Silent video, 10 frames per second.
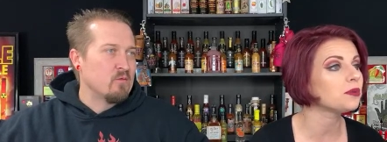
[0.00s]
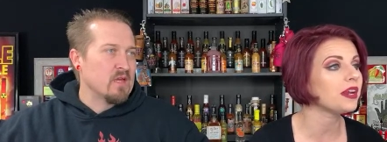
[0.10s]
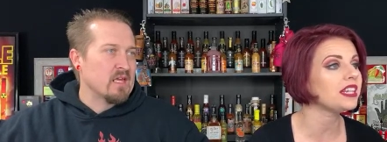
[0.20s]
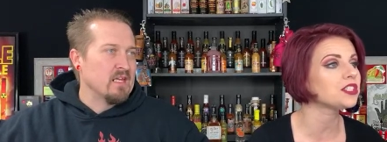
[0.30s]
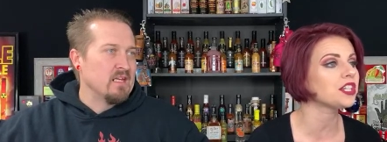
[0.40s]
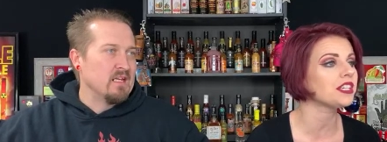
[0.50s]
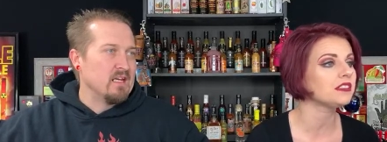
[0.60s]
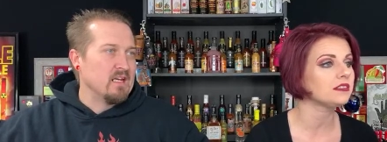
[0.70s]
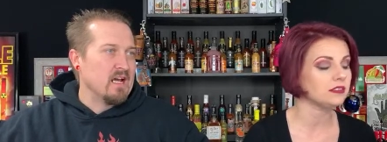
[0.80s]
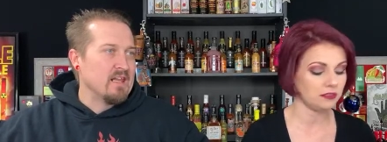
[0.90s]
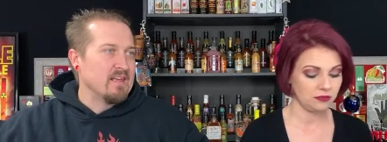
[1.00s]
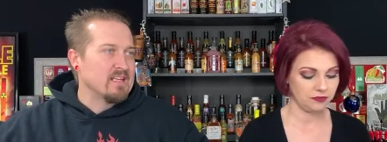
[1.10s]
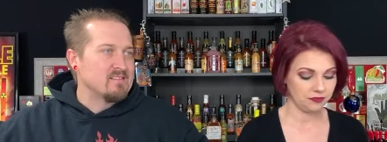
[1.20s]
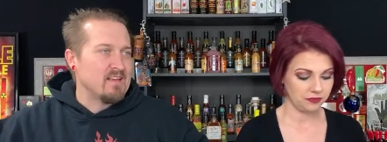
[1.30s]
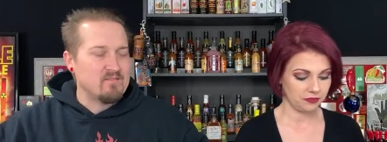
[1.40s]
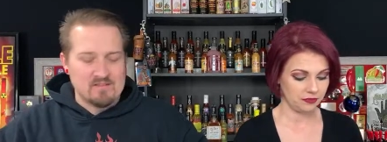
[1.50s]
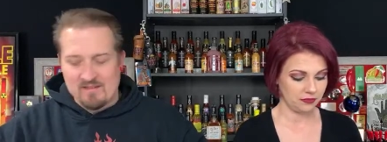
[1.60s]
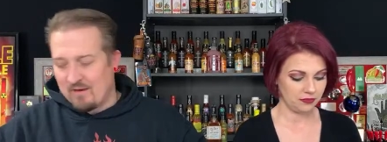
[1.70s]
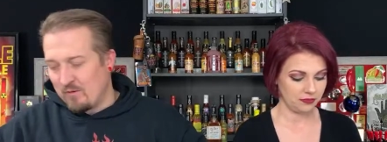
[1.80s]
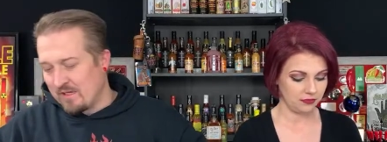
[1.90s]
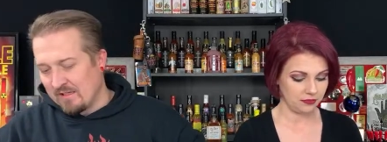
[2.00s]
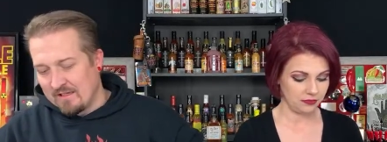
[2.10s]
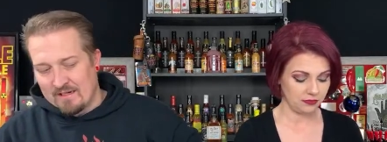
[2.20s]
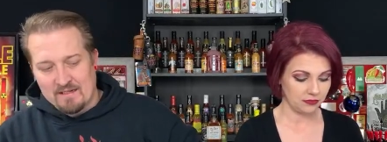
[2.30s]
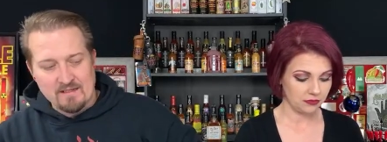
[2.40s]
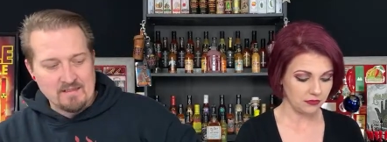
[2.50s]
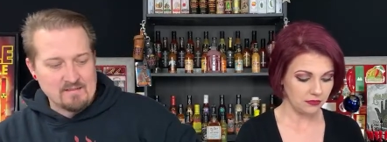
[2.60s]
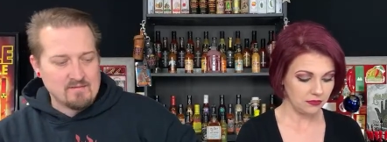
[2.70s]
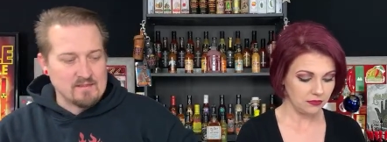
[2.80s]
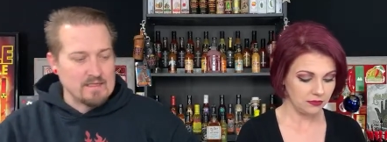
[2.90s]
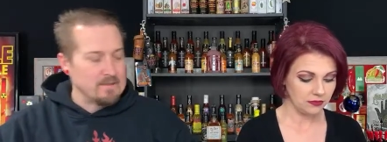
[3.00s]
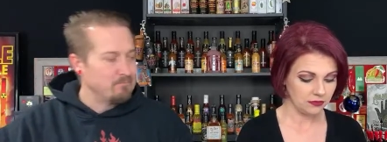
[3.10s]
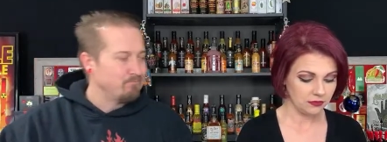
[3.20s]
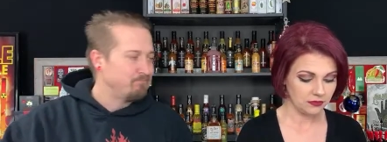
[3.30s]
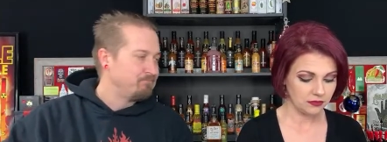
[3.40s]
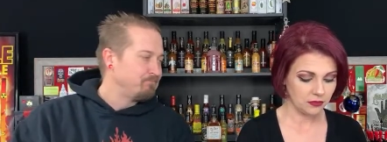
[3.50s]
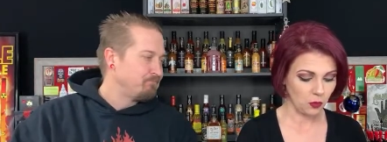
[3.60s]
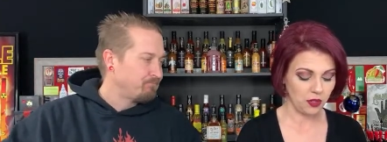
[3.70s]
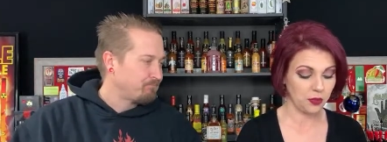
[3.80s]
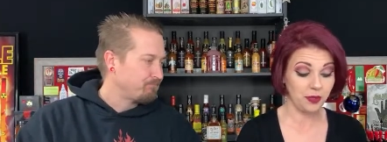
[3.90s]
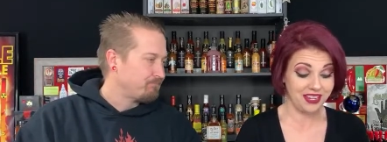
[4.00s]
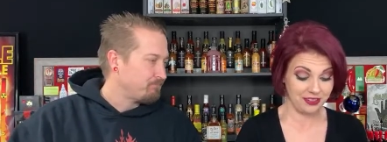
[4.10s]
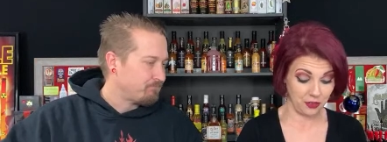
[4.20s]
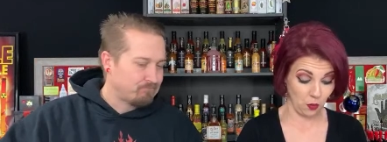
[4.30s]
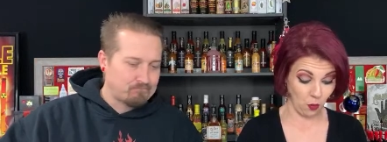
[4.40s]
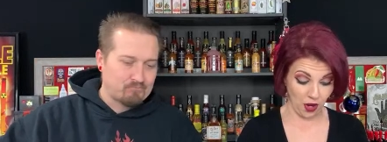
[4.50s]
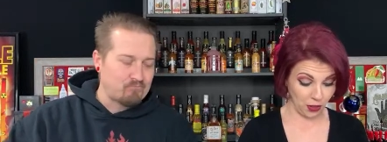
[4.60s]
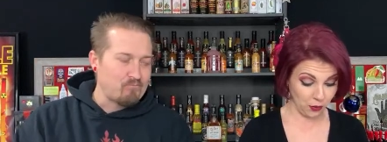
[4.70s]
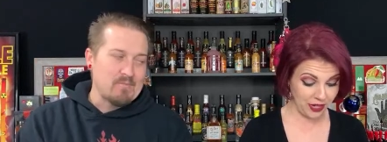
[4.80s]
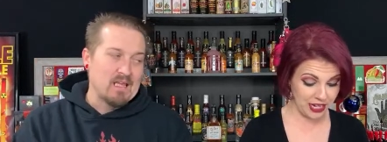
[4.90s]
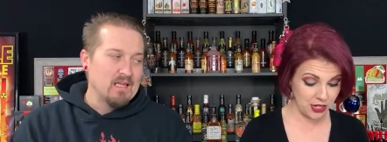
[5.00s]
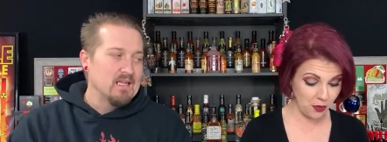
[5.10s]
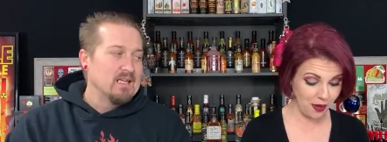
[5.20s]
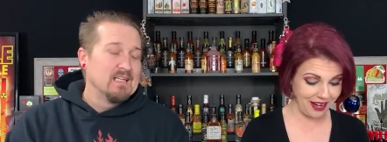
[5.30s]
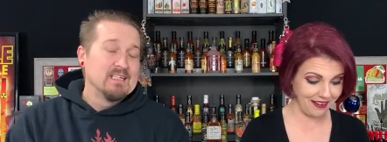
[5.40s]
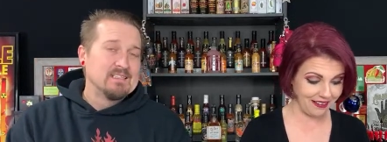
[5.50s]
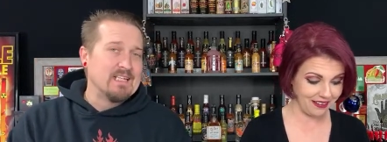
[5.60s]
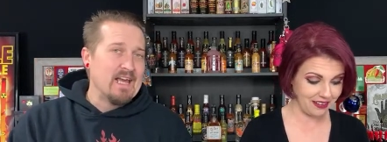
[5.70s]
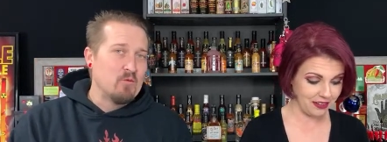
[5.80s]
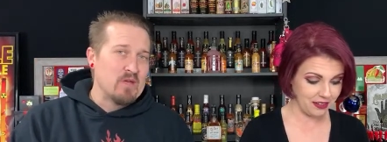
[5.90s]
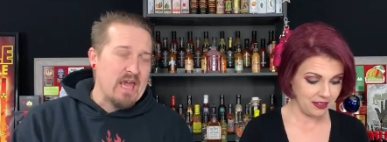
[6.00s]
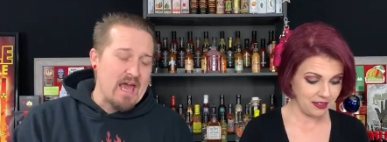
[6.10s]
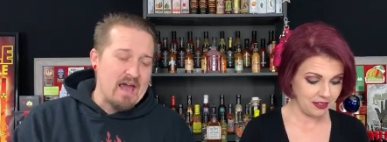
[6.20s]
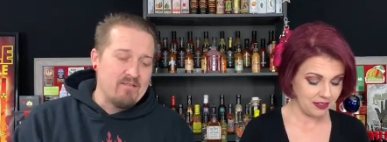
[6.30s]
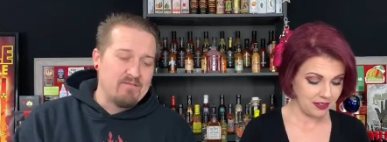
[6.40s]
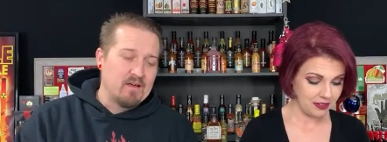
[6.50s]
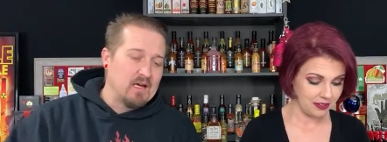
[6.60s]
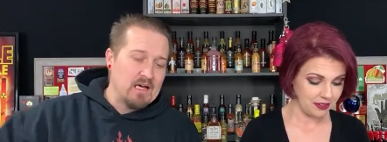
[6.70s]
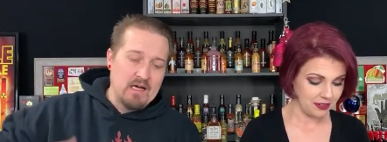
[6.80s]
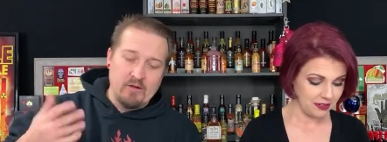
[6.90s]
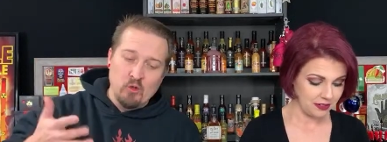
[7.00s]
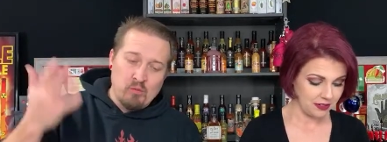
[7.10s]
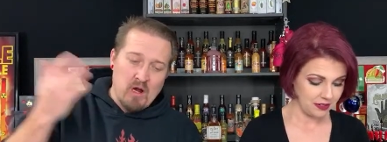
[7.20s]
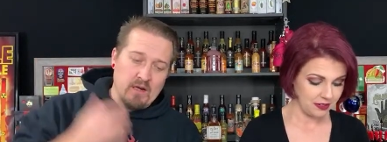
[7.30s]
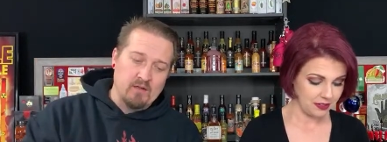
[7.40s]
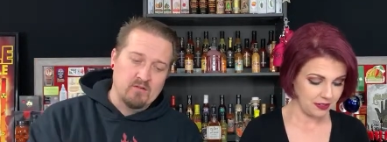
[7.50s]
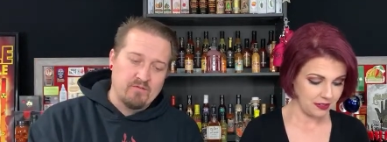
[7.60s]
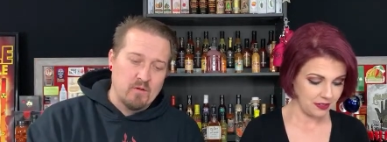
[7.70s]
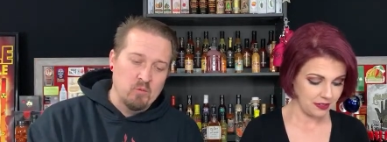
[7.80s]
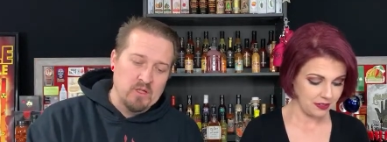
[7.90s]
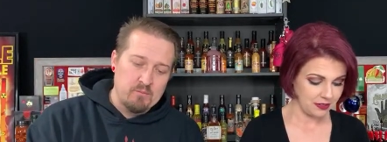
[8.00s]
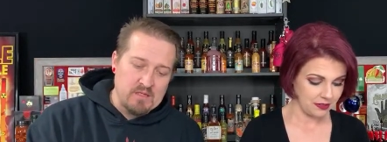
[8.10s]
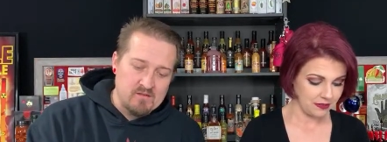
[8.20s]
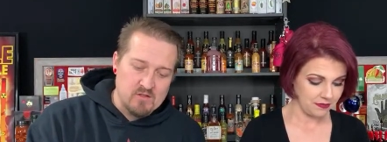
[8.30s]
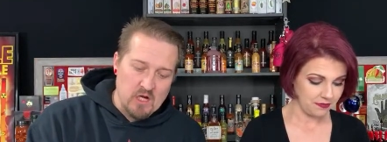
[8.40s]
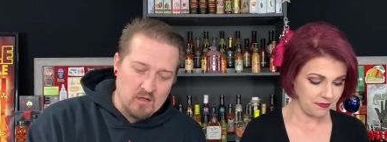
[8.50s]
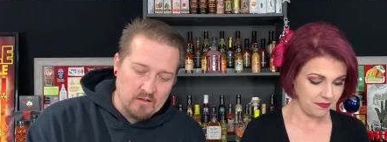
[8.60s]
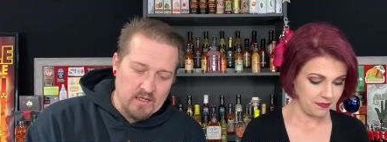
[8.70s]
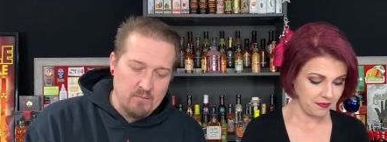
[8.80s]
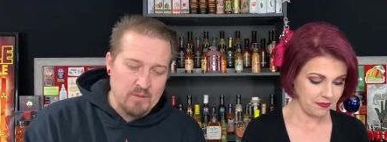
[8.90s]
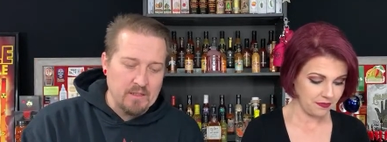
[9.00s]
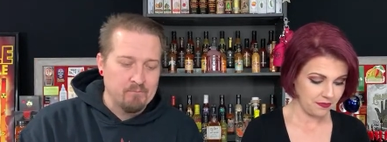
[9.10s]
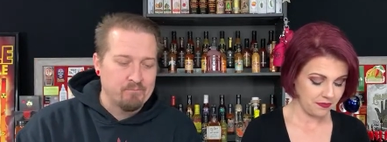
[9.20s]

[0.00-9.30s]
Speaker 1: we Ranger. can. I think it's safe to say we can get into this today.
Speaker 2: What are we What are we doing
Speaker 1: today? We have uh, a new product from Willy Pete's Chocolate Company.